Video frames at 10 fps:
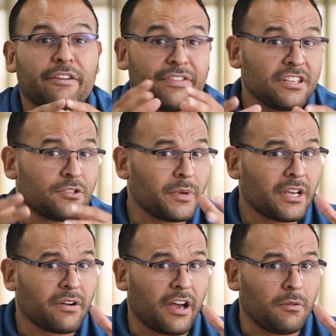If this
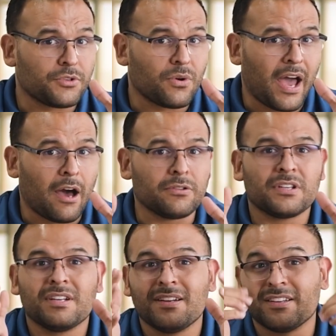video helped you
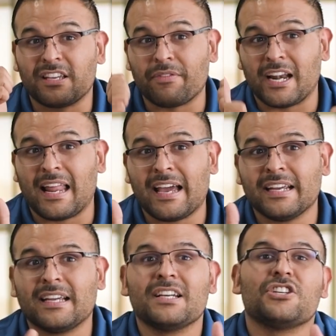out, give it a
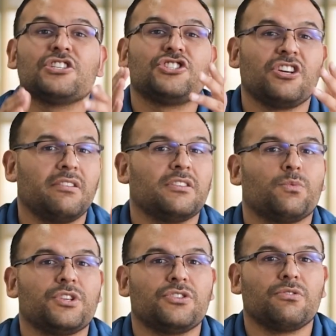like, share
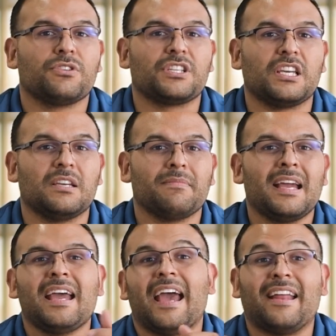it with your team,
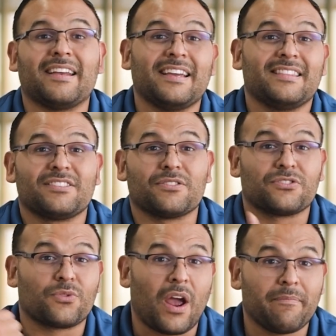and hit the
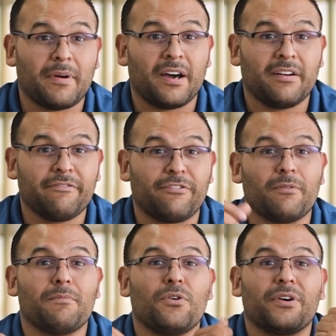subscribe button
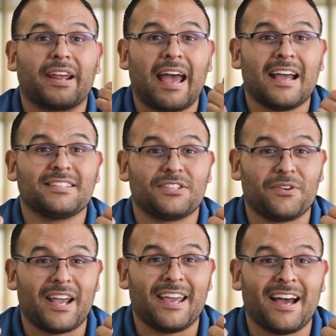for more guides
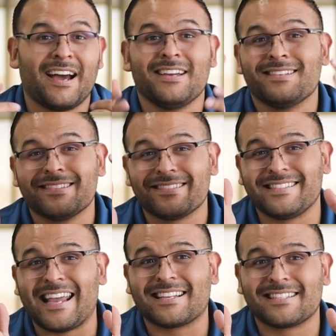on AI,
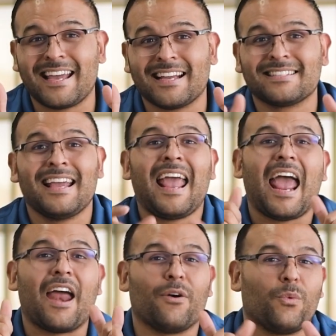tech stacks,
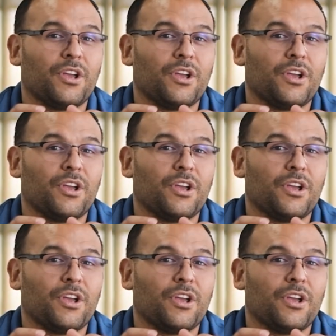and